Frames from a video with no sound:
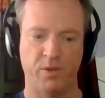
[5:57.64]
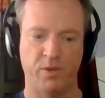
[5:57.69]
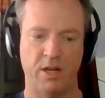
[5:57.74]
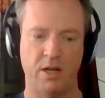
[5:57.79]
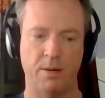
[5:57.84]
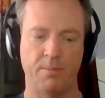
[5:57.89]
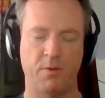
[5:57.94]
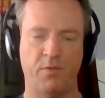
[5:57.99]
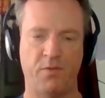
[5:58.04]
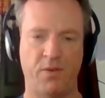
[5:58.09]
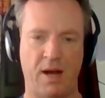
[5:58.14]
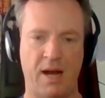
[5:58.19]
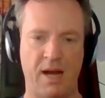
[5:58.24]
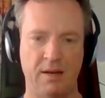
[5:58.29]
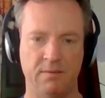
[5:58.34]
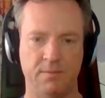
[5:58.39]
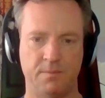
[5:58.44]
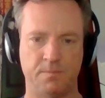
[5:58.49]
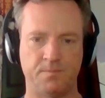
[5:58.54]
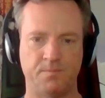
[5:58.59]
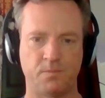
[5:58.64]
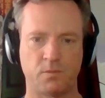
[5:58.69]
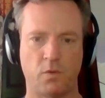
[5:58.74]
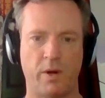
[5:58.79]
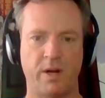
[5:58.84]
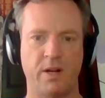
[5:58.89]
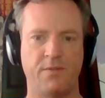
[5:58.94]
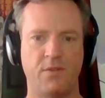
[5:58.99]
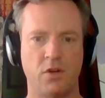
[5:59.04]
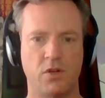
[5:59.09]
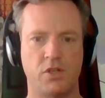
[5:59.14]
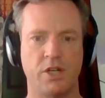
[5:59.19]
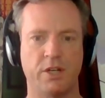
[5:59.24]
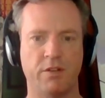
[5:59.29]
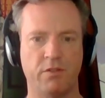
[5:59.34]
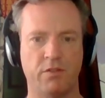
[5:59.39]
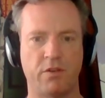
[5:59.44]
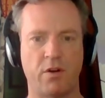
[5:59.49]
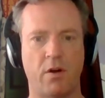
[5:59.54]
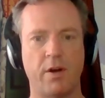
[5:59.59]
And number five, right, if you're
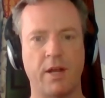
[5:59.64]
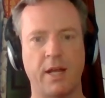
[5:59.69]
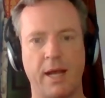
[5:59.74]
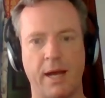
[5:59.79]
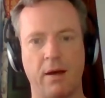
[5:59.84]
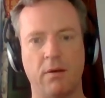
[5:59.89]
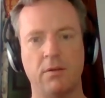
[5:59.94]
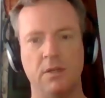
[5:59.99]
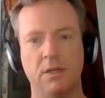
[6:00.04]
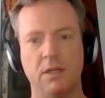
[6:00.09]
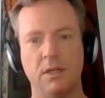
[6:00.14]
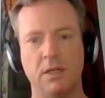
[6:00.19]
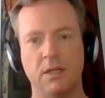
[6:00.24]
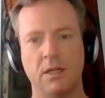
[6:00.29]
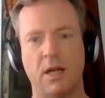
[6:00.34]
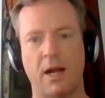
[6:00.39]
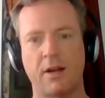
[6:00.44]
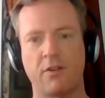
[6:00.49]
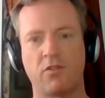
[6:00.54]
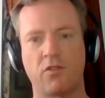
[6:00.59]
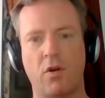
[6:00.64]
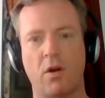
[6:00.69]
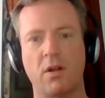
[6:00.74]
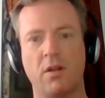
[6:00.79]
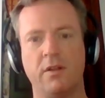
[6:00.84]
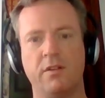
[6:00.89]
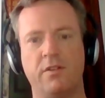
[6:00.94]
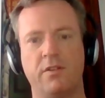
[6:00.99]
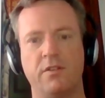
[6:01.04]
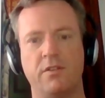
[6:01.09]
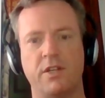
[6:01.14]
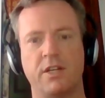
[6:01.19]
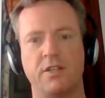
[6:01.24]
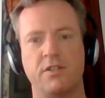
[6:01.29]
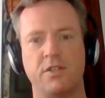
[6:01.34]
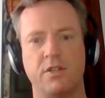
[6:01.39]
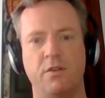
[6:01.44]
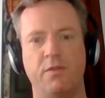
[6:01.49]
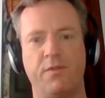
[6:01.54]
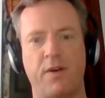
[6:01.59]
just starting out, I strongly
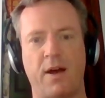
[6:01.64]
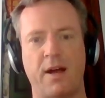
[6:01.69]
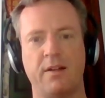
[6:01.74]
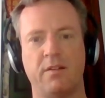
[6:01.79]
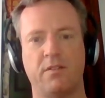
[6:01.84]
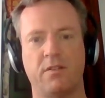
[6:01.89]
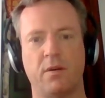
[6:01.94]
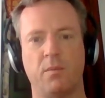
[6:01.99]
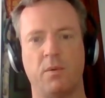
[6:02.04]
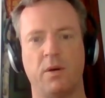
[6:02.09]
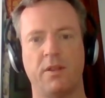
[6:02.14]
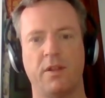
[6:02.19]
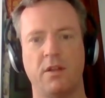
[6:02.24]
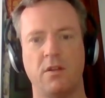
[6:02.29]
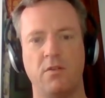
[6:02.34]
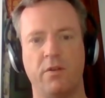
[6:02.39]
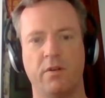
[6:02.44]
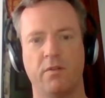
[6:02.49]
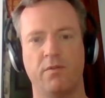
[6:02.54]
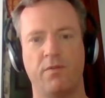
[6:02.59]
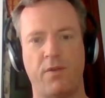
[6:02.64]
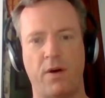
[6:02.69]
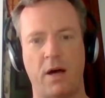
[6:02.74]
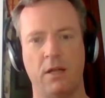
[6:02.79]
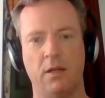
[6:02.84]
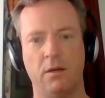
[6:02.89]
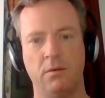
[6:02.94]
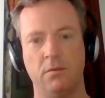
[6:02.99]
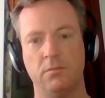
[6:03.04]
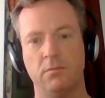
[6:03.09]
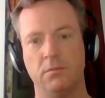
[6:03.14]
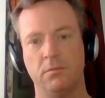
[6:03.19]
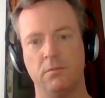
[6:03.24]
suggest you find someone that you can follow.